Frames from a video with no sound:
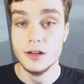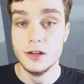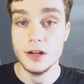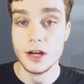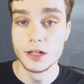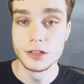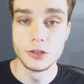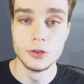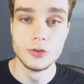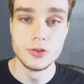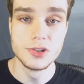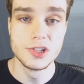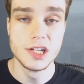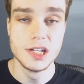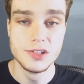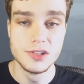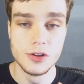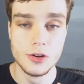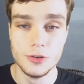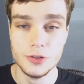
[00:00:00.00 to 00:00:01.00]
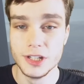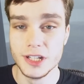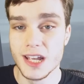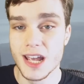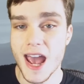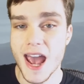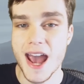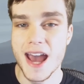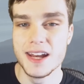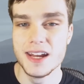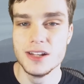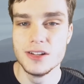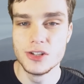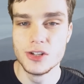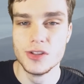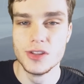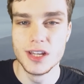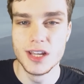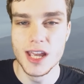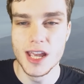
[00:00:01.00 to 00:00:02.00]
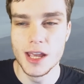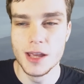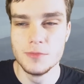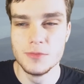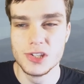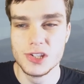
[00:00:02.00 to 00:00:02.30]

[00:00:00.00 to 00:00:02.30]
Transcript: Knuckles is only adding to the game,